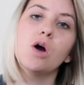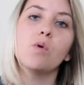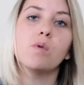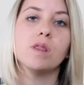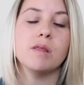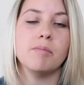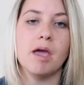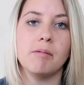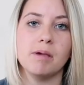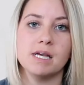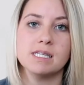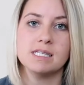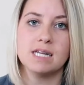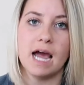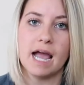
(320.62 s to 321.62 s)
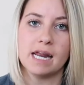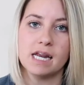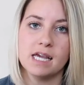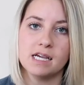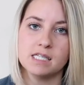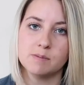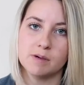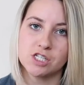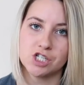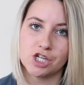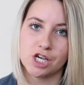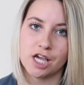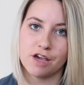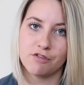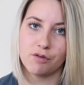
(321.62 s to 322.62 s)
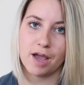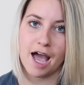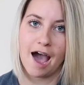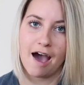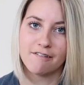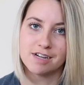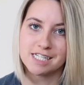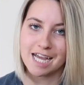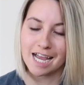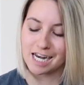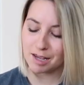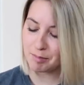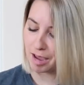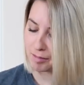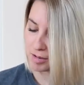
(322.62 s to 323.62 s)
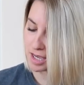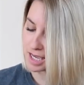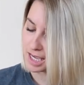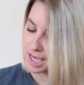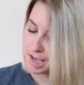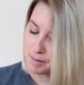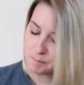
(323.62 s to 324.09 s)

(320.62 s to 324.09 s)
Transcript: when the baby is tiny, especially if we have a tiny baby,